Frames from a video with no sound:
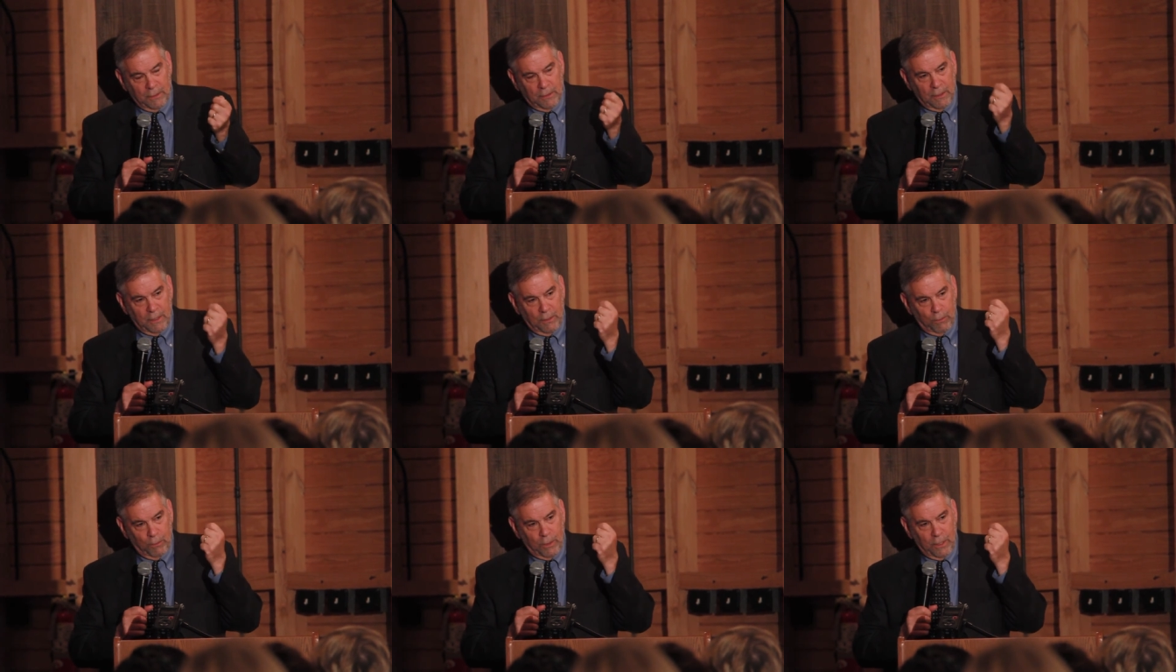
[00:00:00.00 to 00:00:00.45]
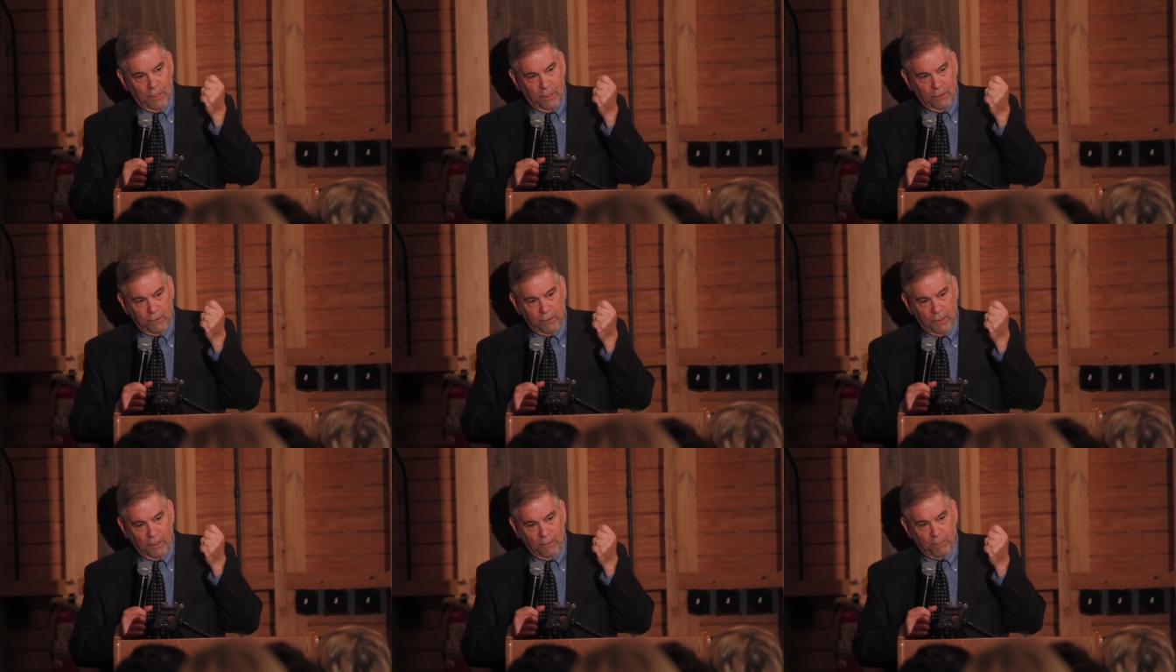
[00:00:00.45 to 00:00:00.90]
They were
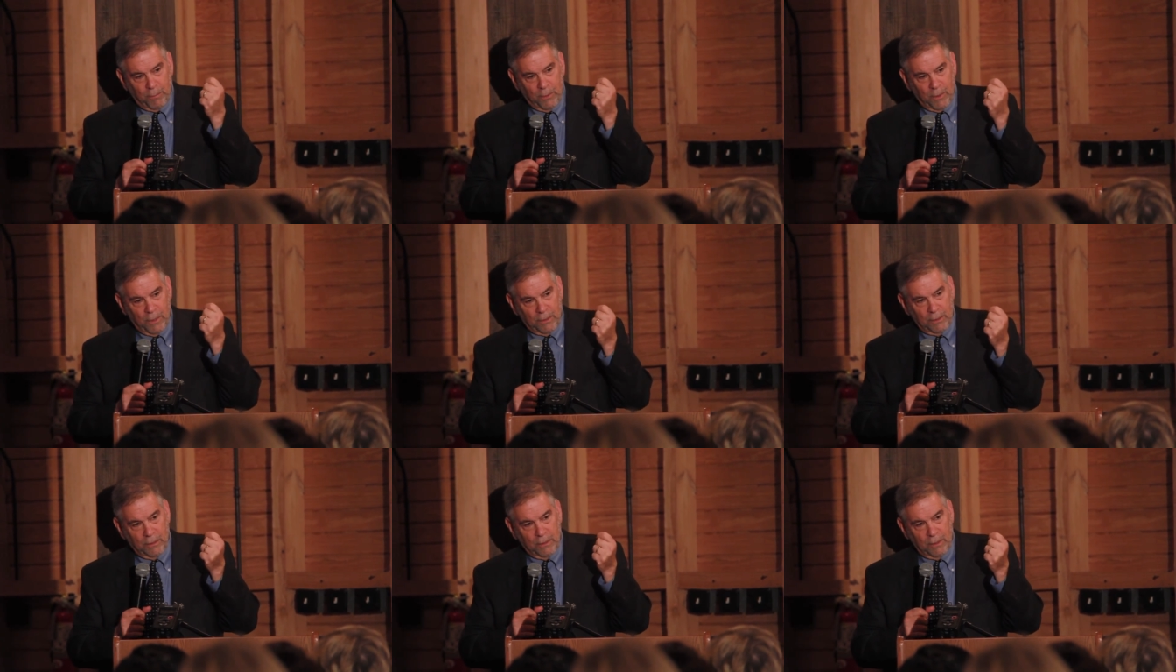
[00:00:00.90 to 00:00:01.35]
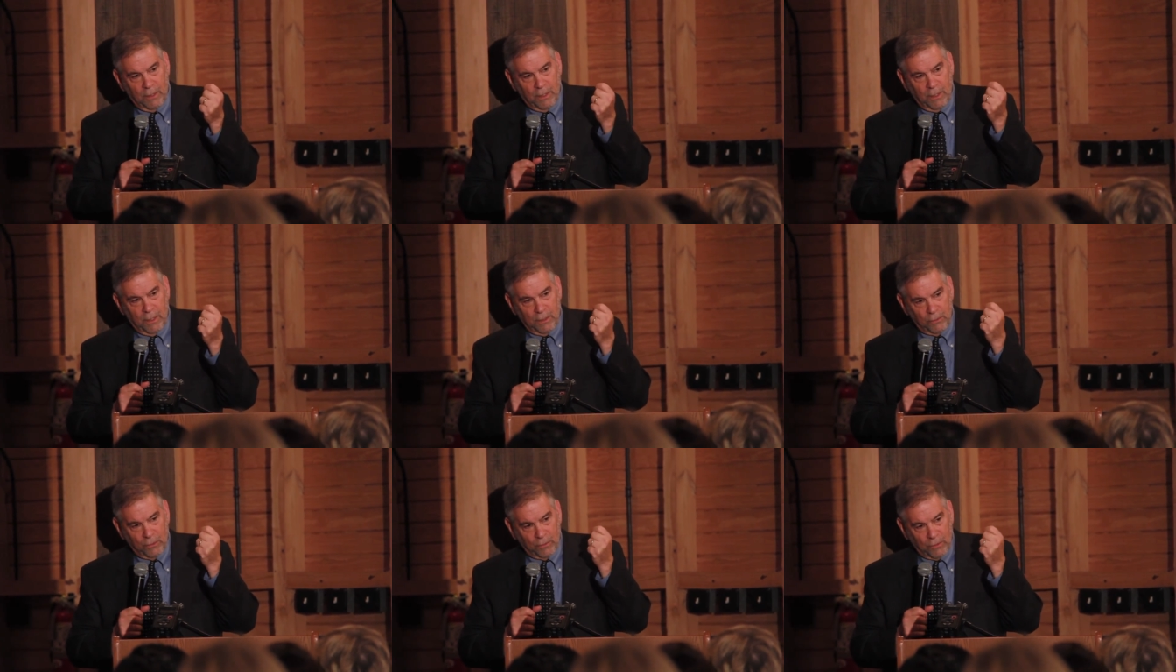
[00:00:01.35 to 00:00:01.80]
held up on,
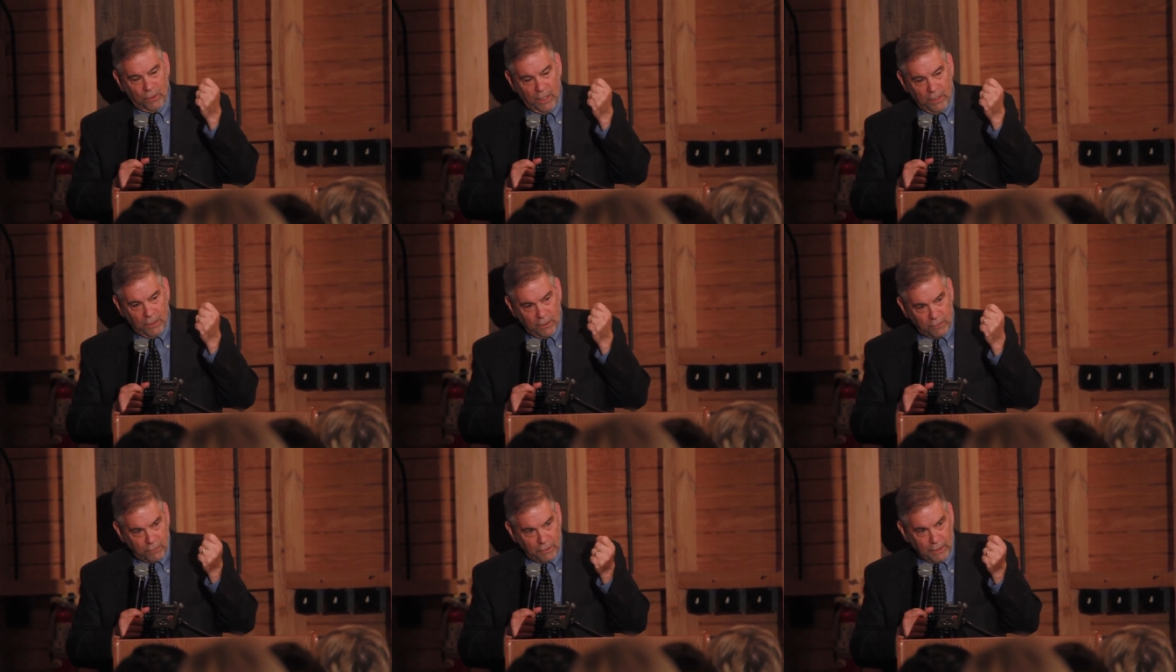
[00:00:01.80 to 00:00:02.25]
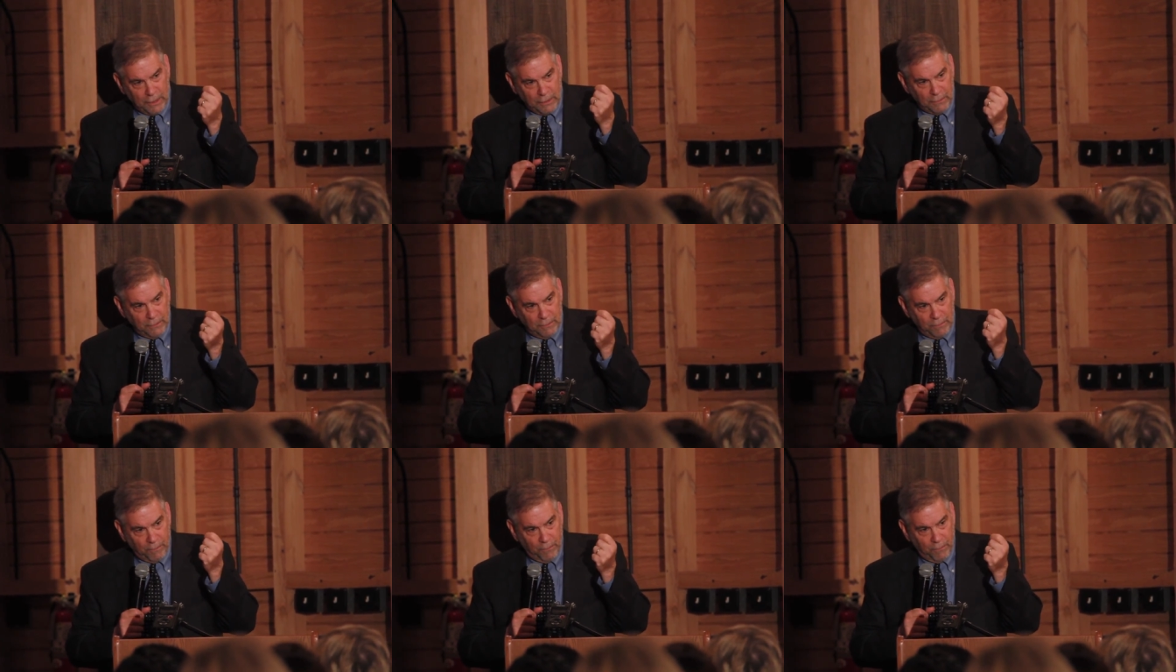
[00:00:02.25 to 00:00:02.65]
on Stalingrad,